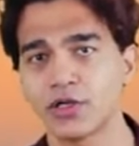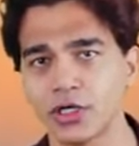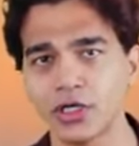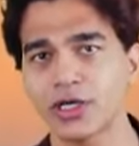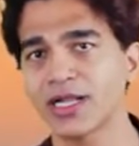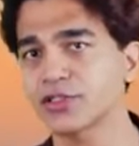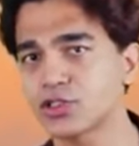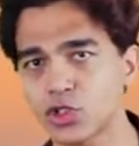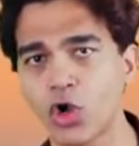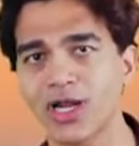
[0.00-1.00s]
dirt and
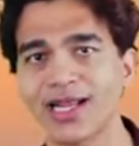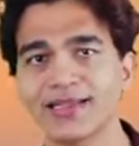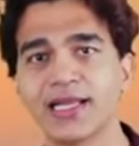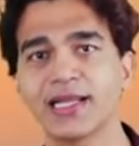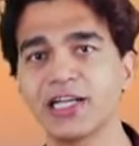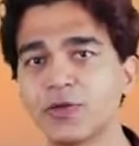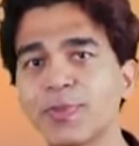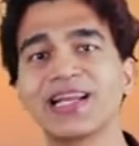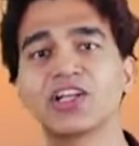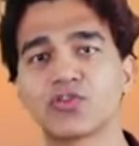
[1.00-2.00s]
soil, and they eat
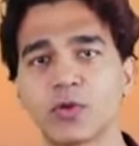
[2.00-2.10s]
peelings